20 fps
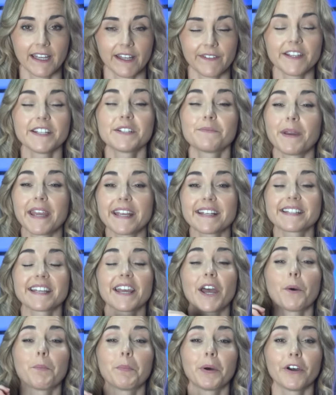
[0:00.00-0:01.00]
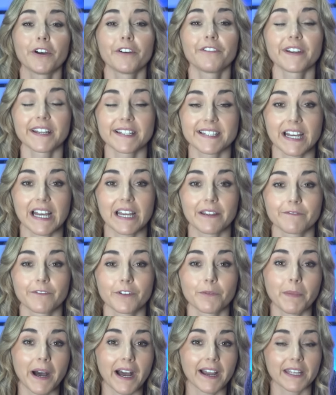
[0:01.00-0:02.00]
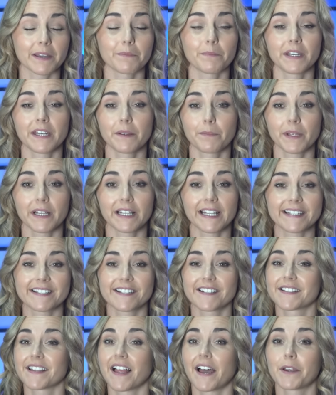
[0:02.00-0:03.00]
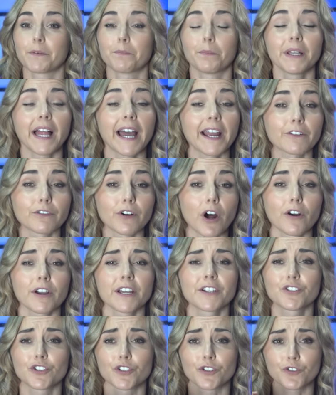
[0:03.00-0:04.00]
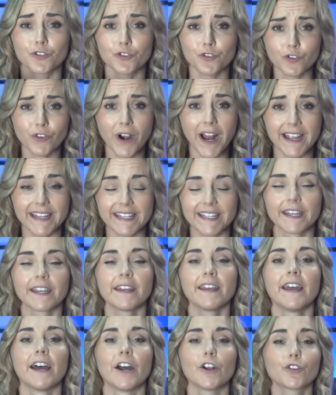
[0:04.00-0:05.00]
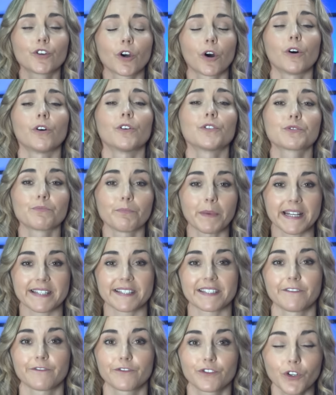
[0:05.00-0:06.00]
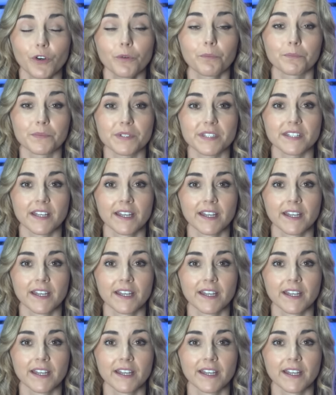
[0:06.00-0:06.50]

This makes it a perfect time for market manipulators like BlackRock to strike and cause massive dumps.